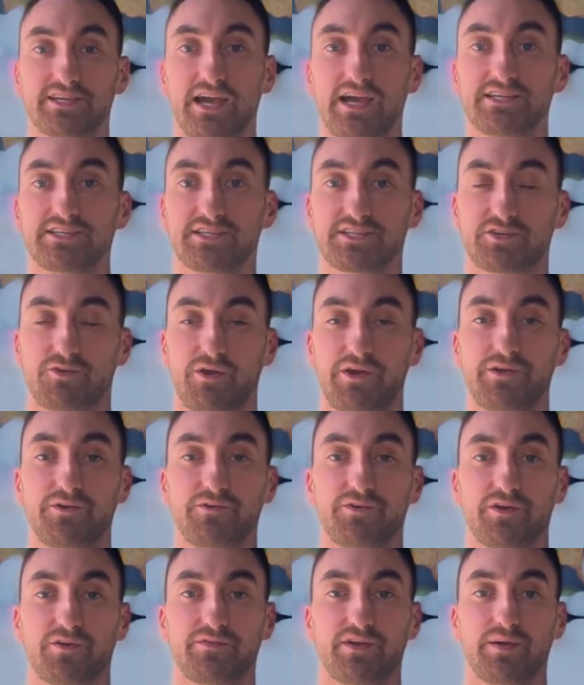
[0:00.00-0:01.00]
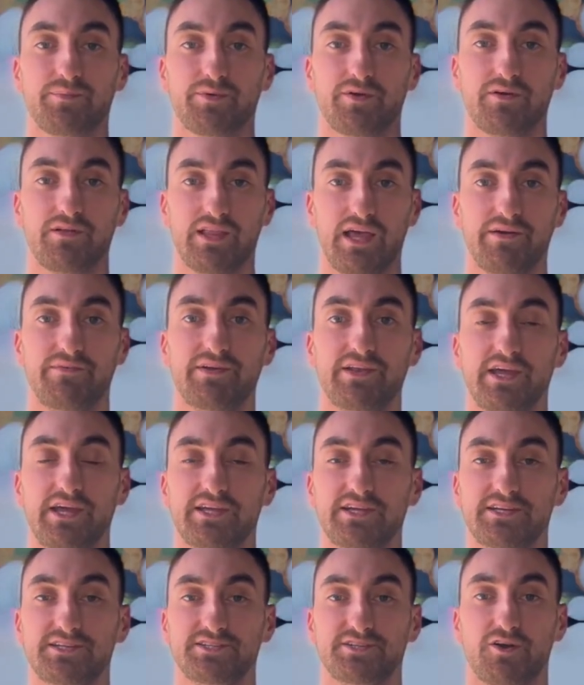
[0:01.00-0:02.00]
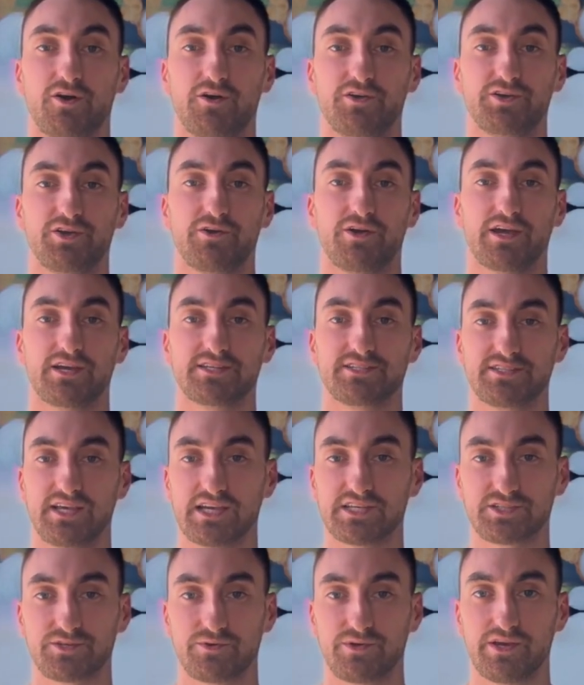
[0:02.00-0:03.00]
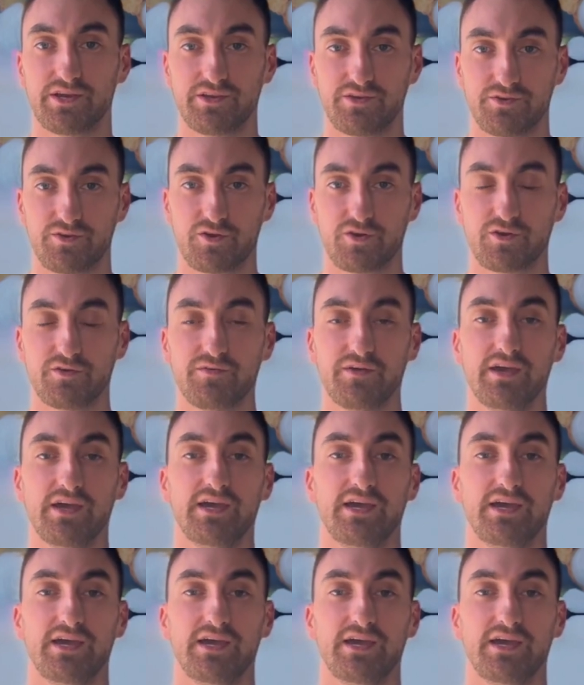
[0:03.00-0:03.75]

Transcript: guys, is cranial nerve number 11. It is called your accessory nerve.